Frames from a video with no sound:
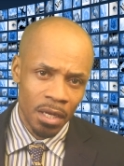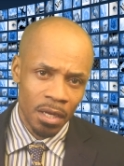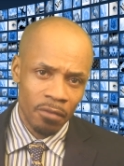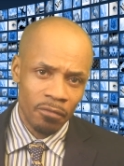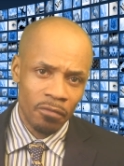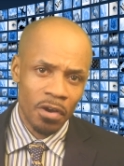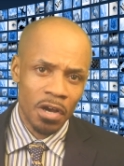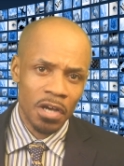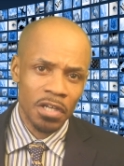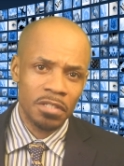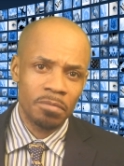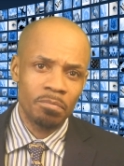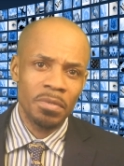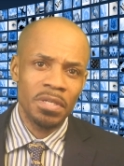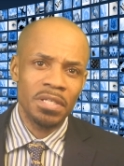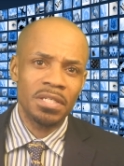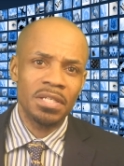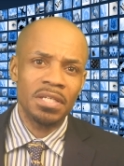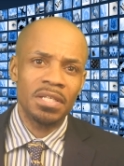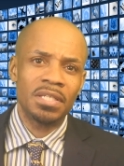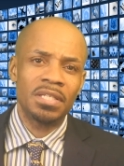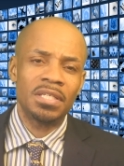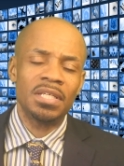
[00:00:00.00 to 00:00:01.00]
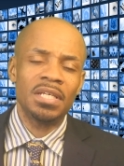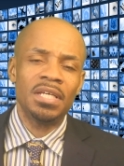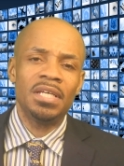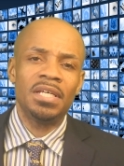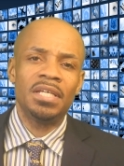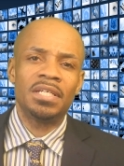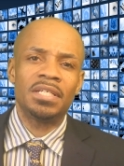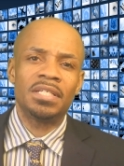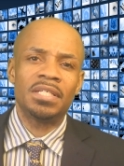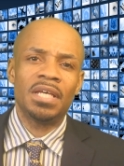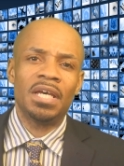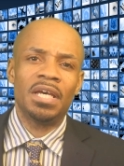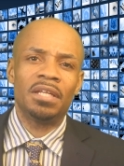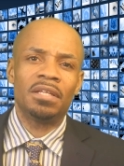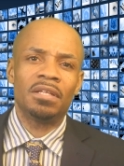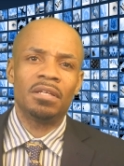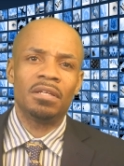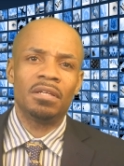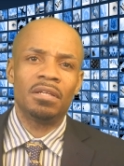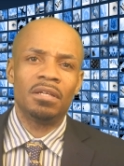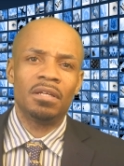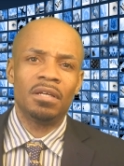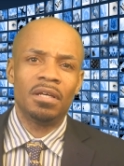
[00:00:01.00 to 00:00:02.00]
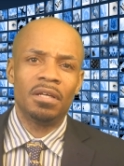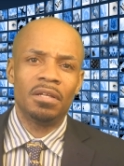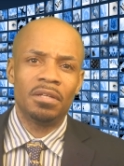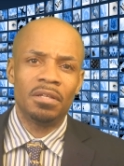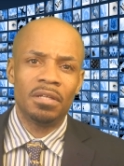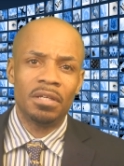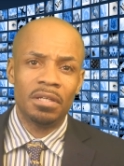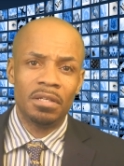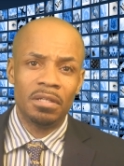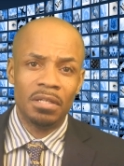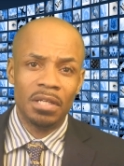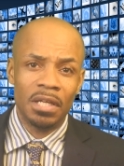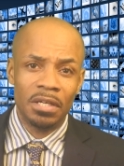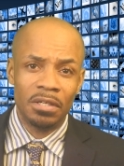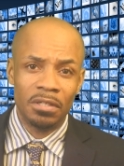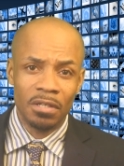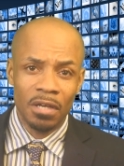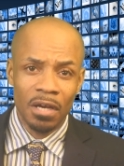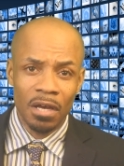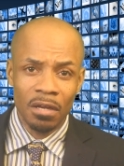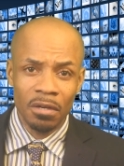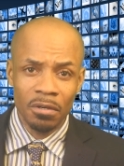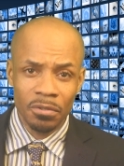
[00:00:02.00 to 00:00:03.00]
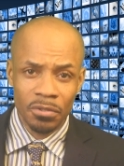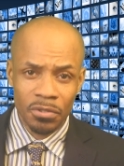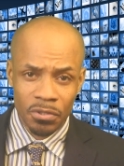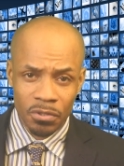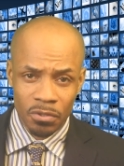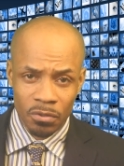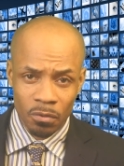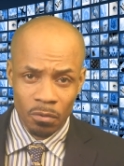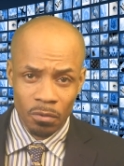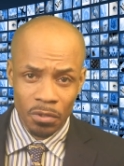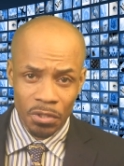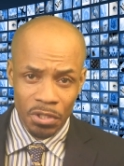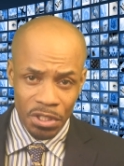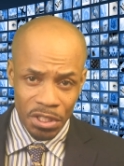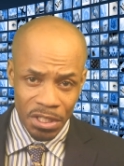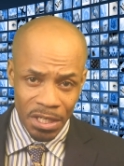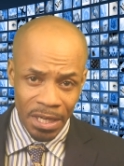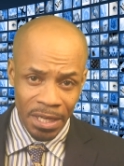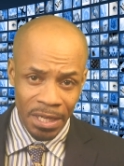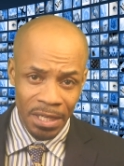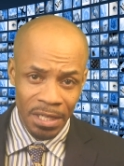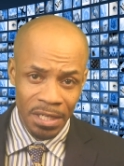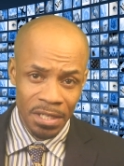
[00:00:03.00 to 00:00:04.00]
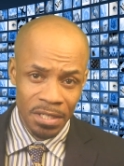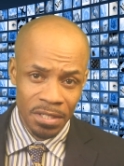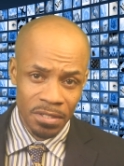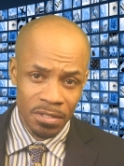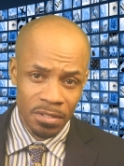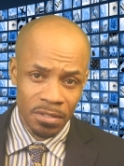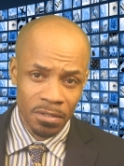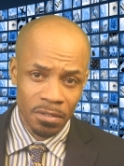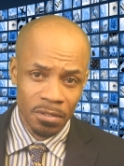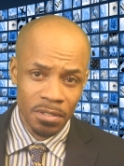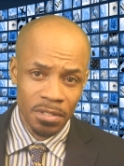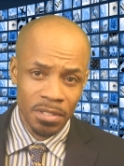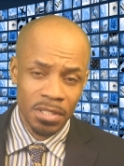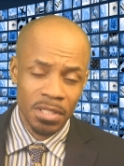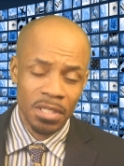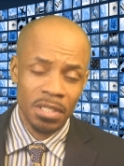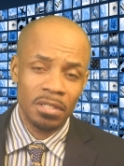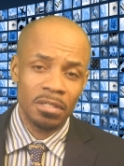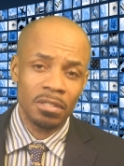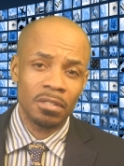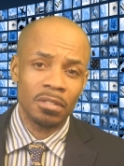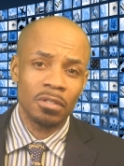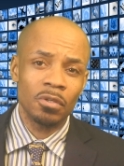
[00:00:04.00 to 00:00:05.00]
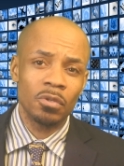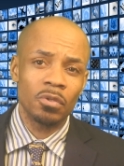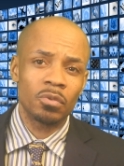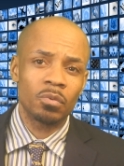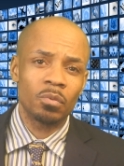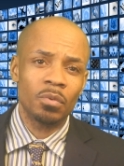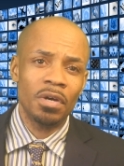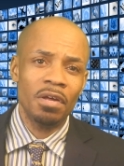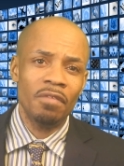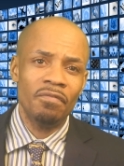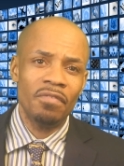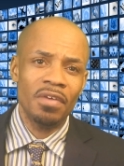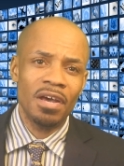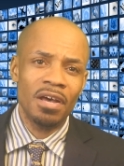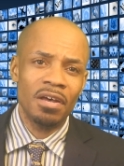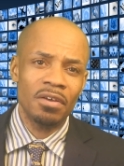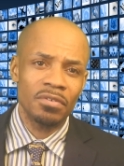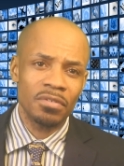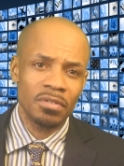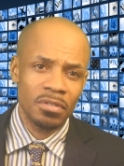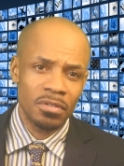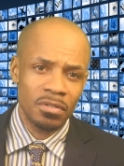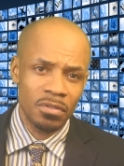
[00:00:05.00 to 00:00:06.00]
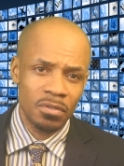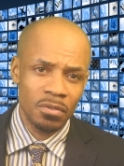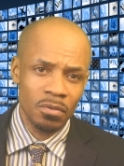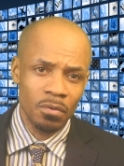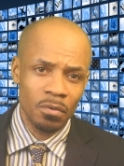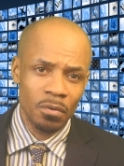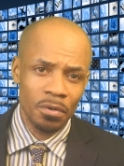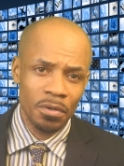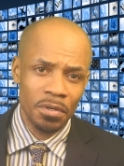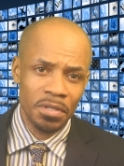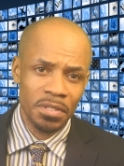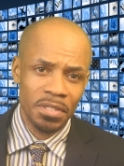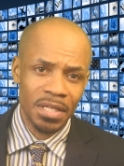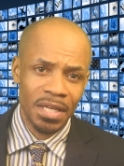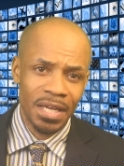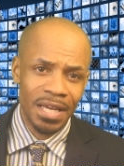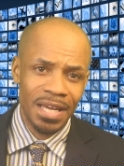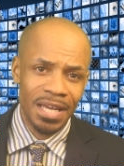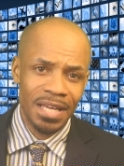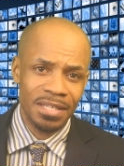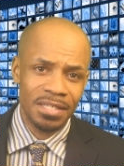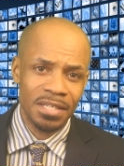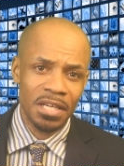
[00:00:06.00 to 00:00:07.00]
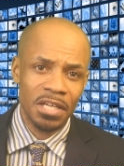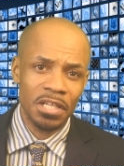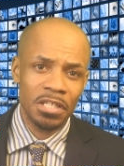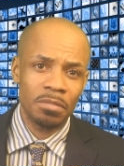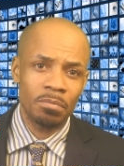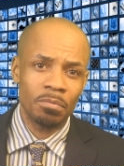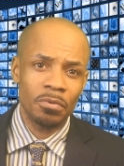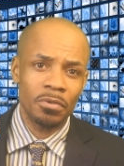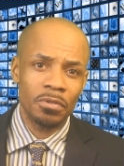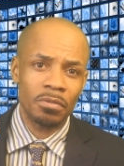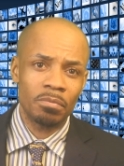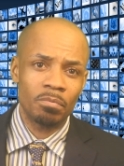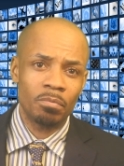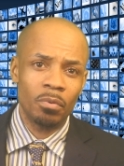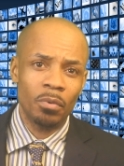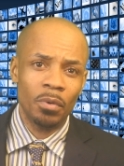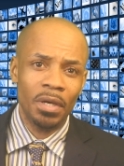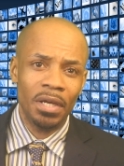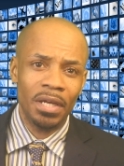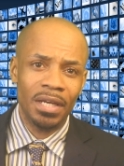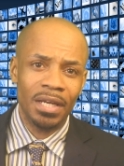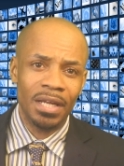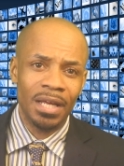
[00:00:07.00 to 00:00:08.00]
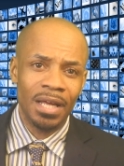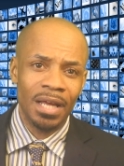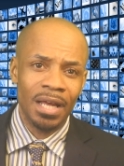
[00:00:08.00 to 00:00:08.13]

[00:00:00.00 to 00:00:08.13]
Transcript: Fox Business says that uh, the, that dollar store chains are set to close 1,000 stores as experts point